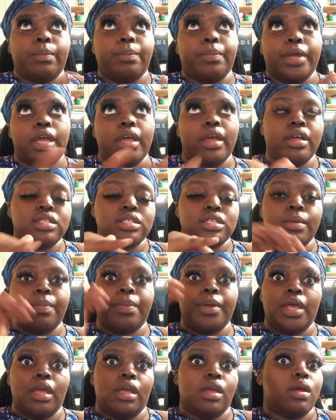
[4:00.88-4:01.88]

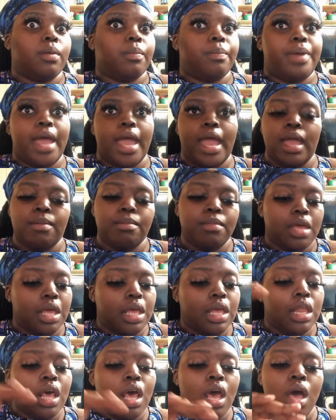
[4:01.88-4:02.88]
peer-to-peer
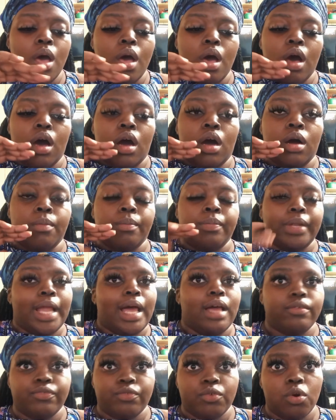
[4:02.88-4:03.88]
payment
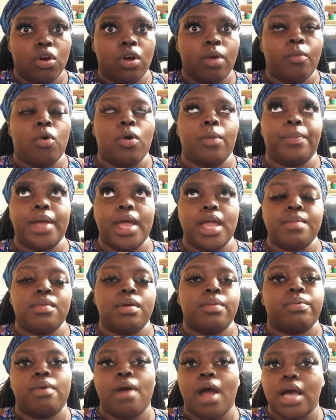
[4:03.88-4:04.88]
platform or
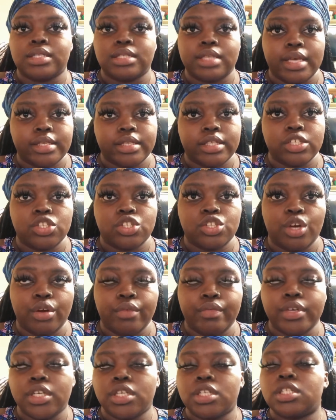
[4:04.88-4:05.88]
payment processing
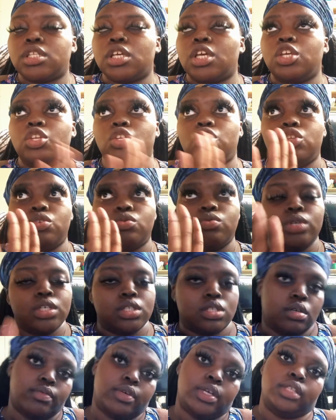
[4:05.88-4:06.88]
service, you
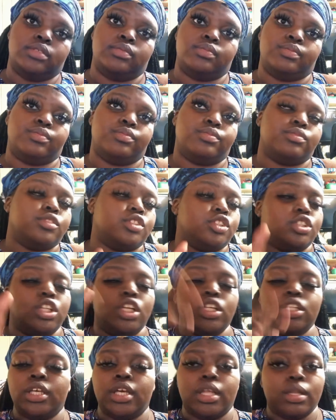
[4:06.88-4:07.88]
need to run.
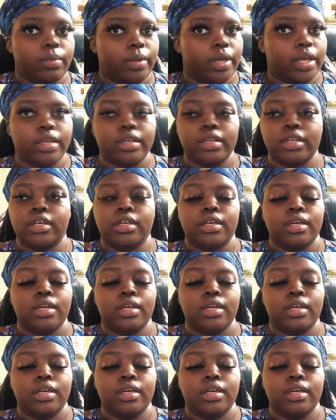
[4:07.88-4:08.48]
Look the other way.